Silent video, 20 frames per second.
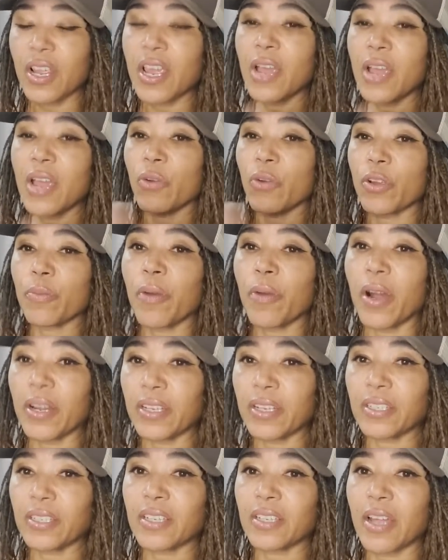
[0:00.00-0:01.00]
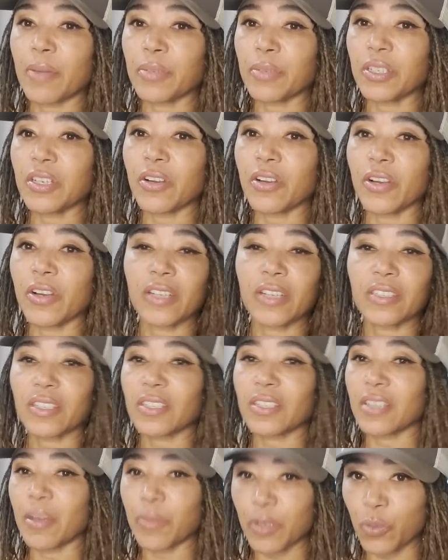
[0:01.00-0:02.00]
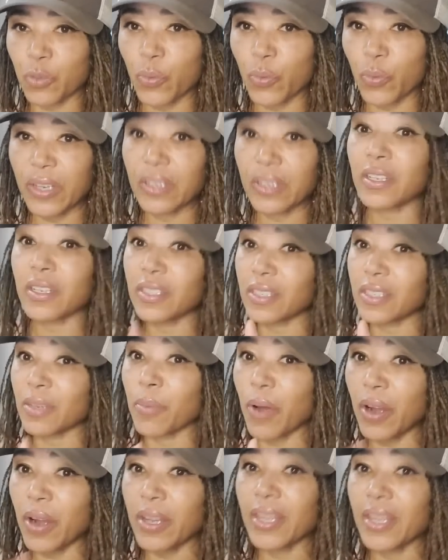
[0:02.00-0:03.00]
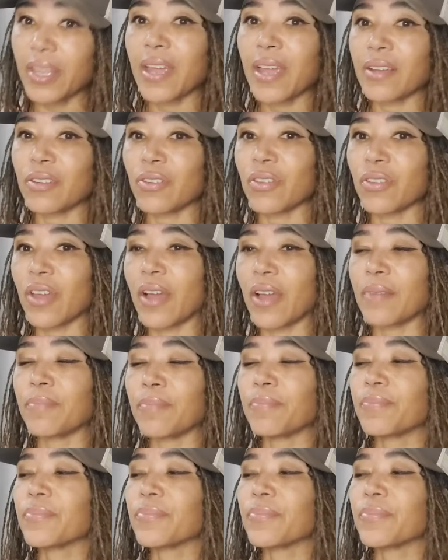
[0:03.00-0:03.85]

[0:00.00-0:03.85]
and where your body stamps dairy as the same as wheat because the body can do that.